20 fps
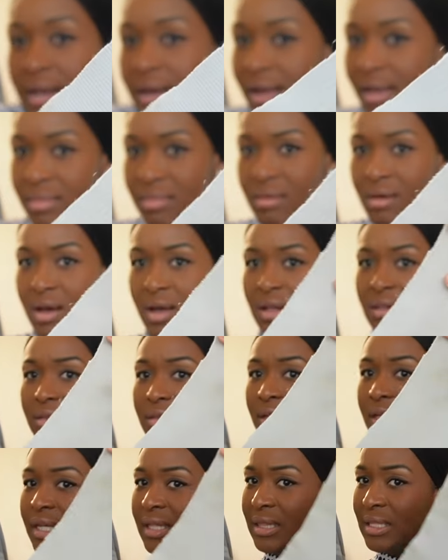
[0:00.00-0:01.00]
And I thought,
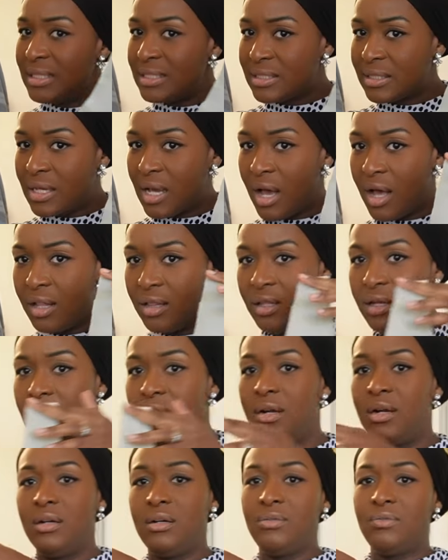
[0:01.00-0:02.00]
look at this
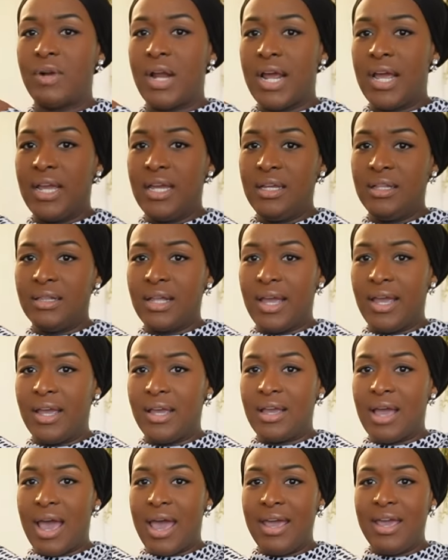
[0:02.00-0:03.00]
color, right?
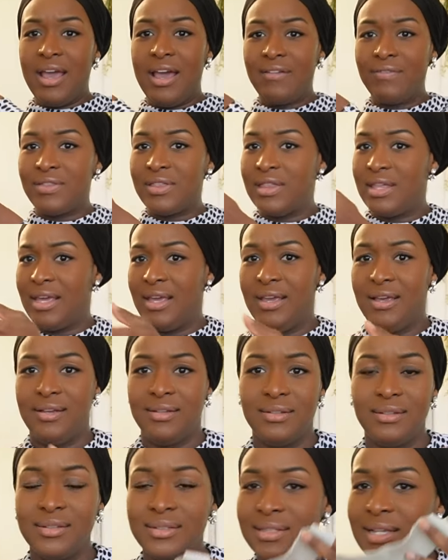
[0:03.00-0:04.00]
Like, I have
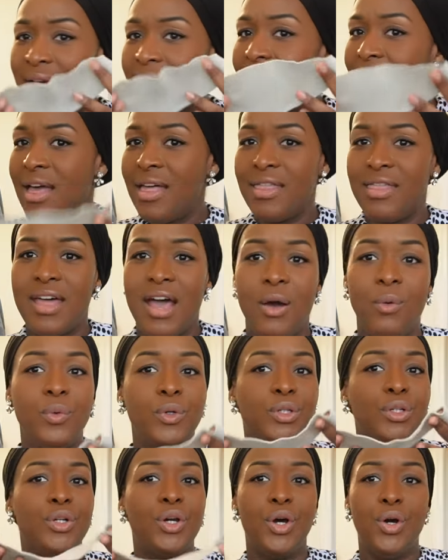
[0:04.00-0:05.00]
things that
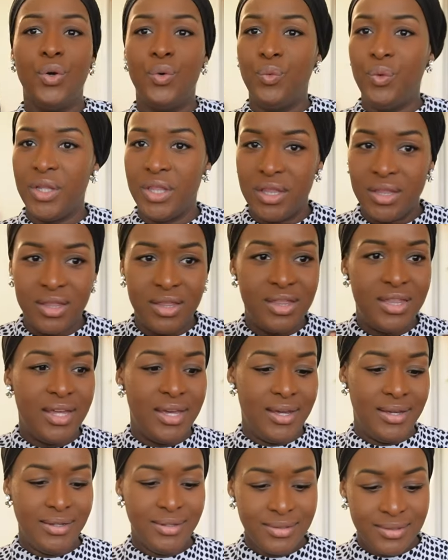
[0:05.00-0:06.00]
would go with
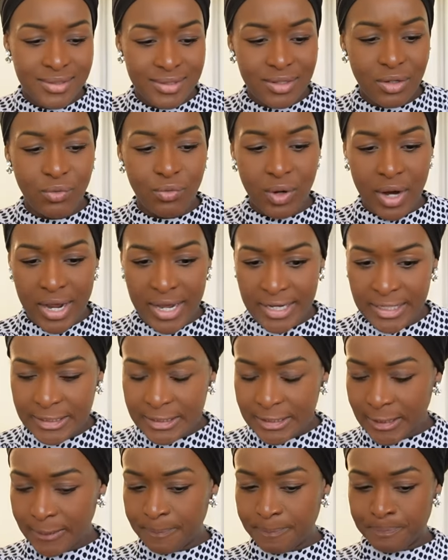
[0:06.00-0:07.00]
this,
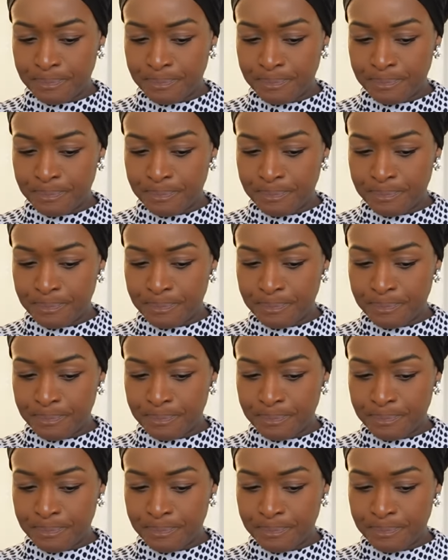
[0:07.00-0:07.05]
right?